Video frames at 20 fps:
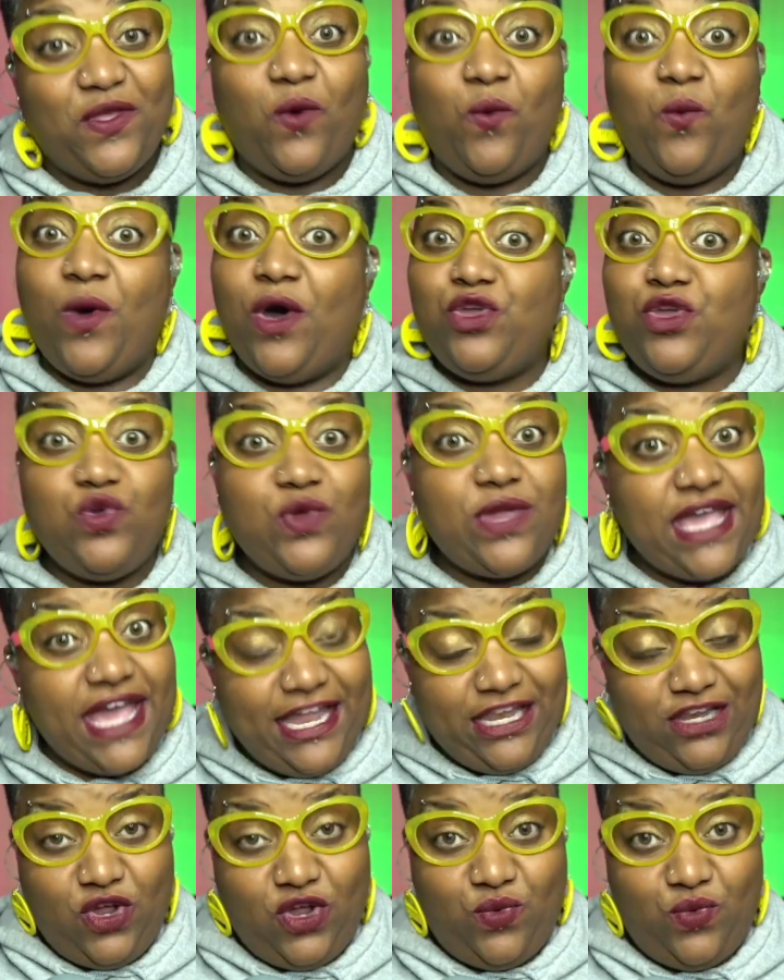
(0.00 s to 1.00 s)
Well, you
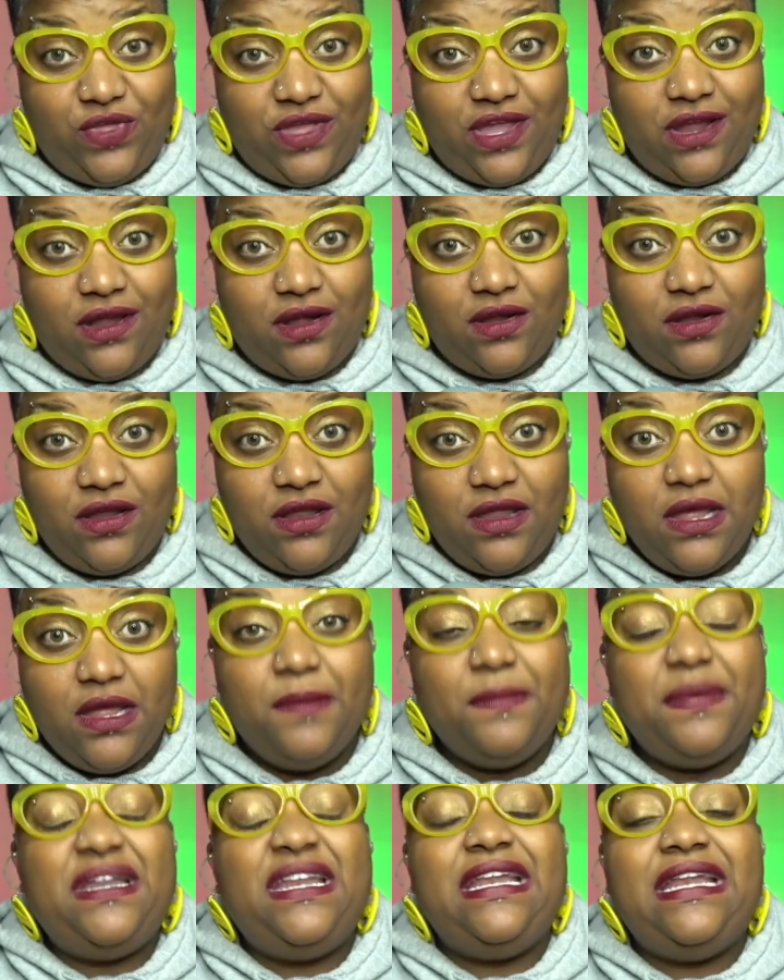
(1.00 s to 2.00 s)
can go there,
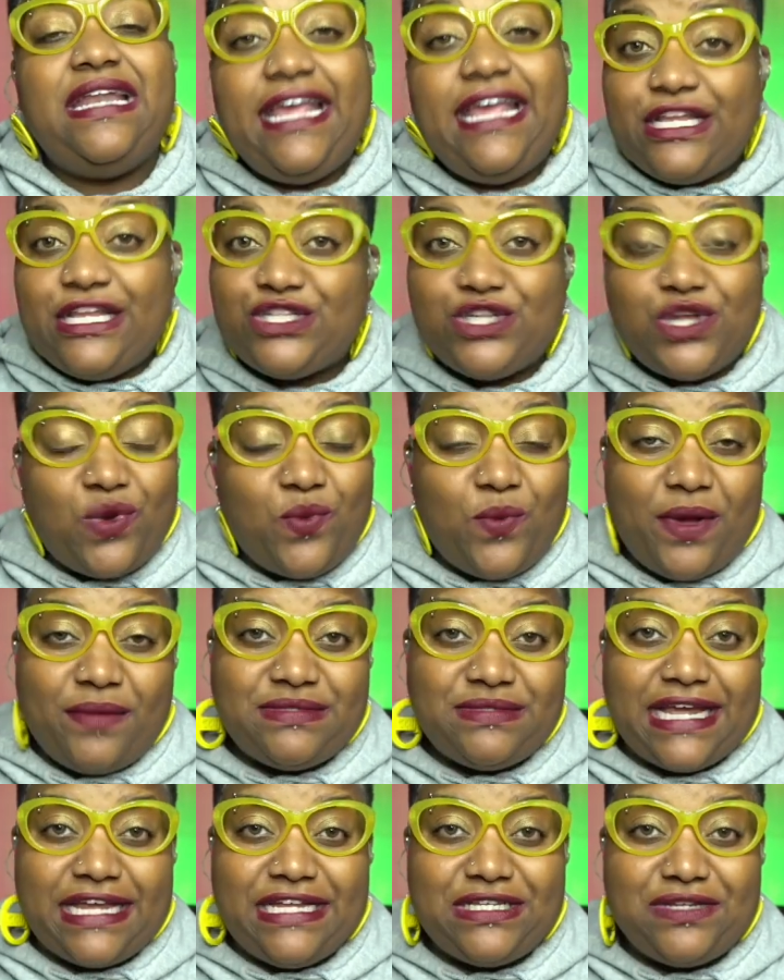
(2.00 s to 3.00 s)
but an easier
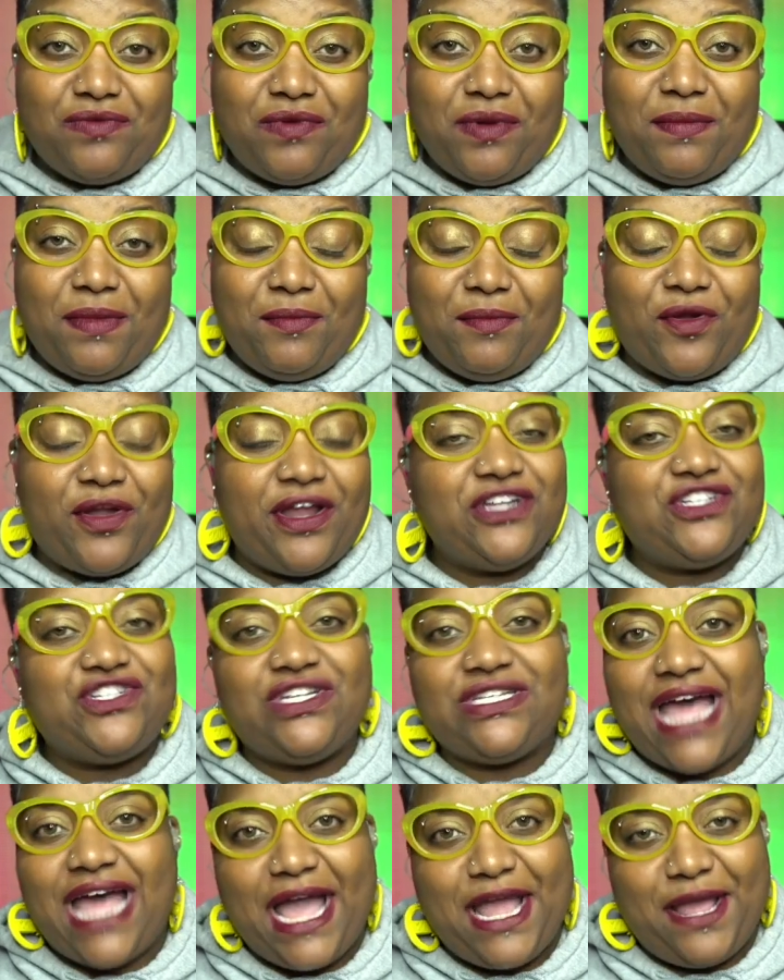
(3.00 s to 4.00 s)
website to remember is just
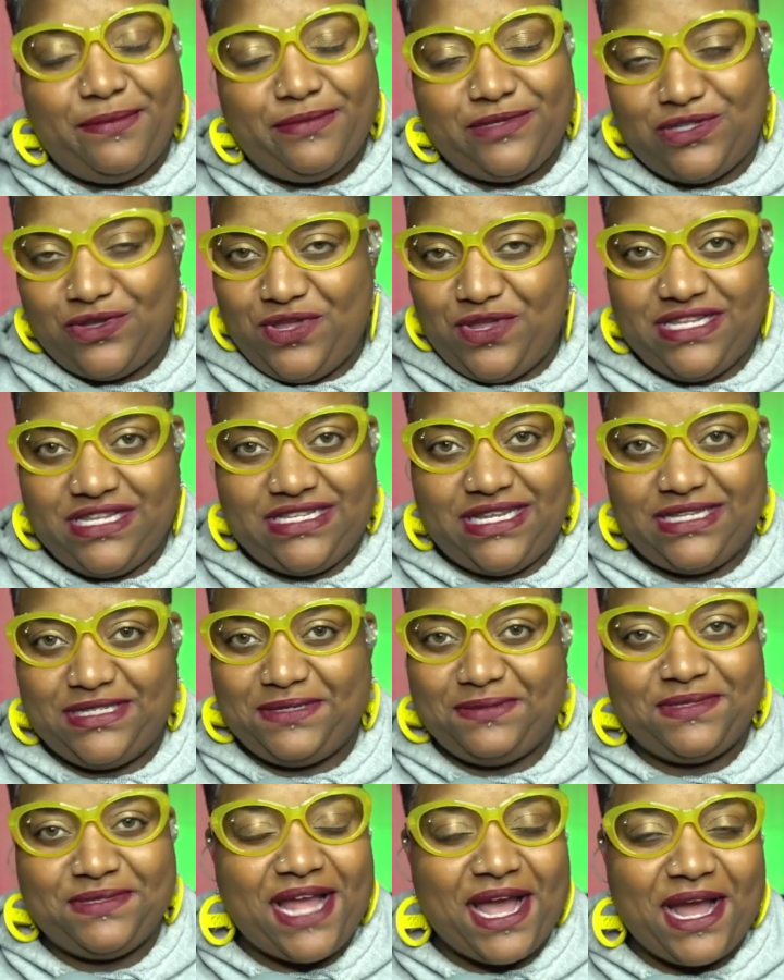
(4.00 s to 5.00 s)

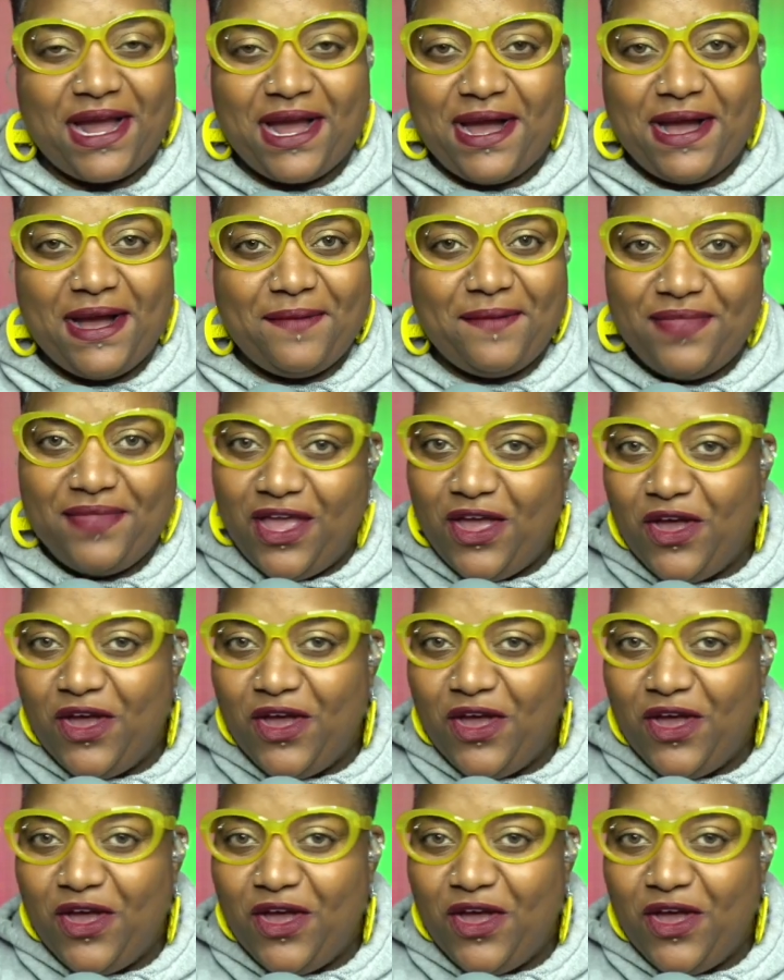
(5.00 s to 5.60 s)
imsoniasessoms.com.